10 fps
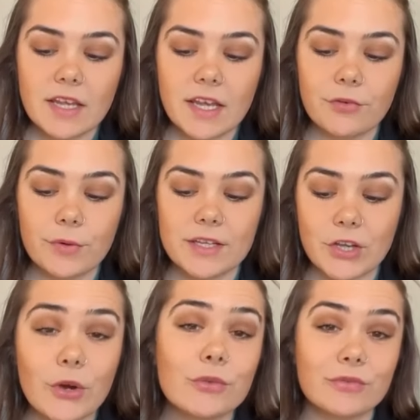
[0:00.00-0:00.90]
if we
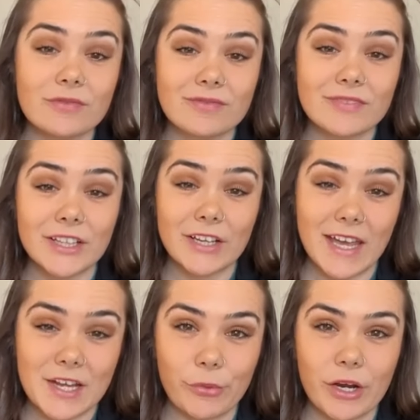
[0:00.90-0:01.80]
don't look
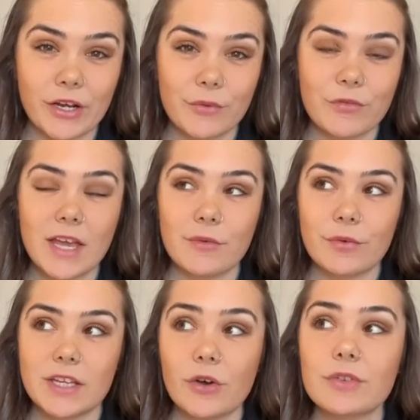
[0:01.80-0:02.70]
inward and if
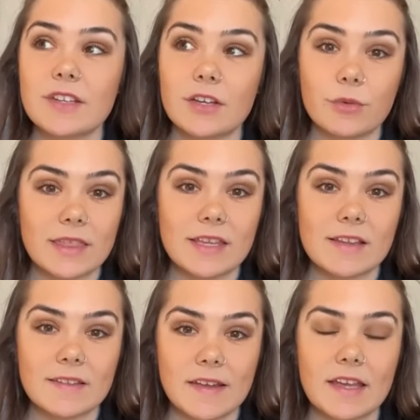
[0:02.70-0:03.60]
we don't deal with
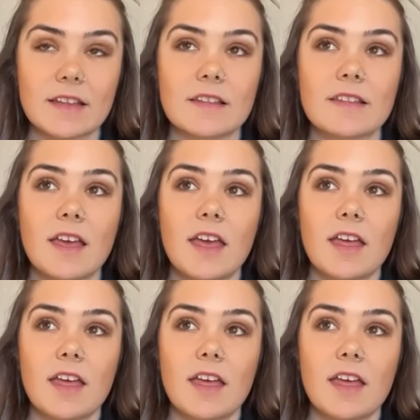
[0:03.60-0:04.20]
these things,